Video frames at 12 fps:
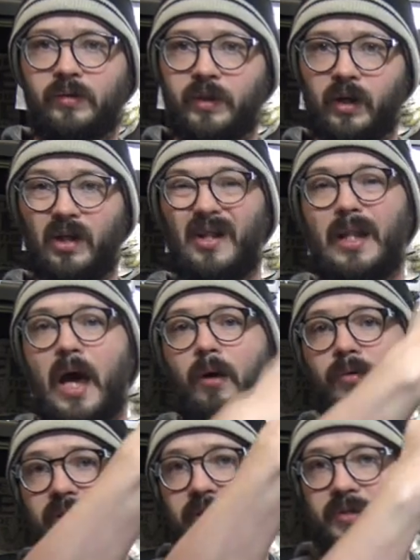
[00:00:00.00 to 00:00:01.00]
that'll
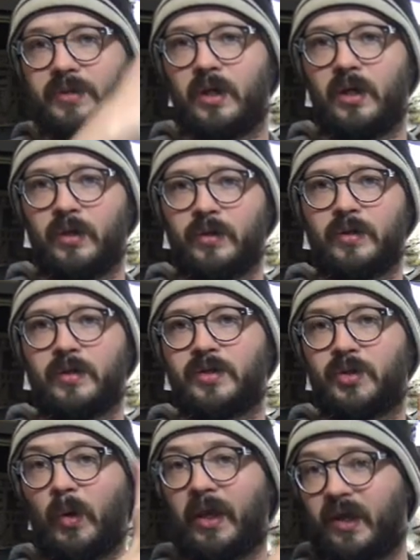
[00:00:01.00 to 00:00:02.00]
allow this
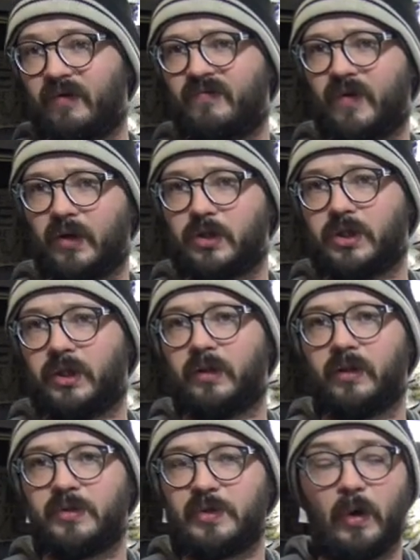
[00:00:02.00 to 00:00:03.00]
swinging function.
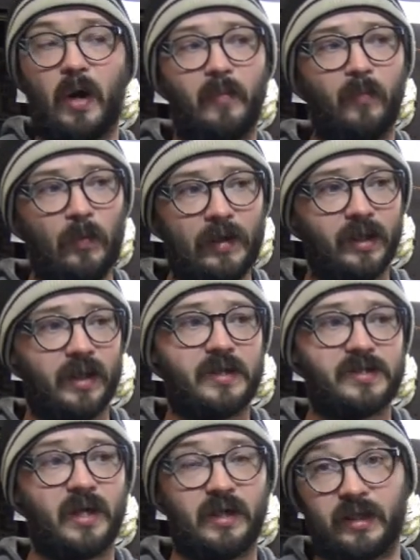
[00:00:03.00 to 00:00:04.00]
So I'm really
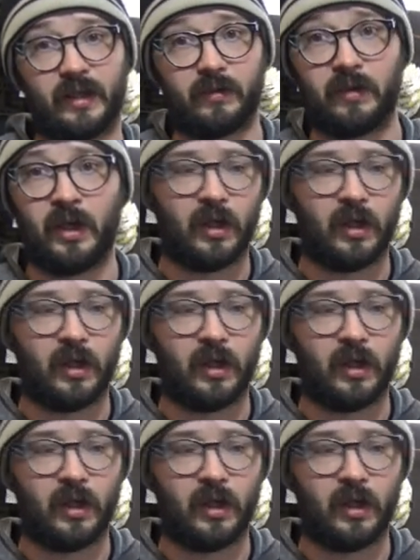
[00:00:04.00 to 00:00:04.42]
excited to get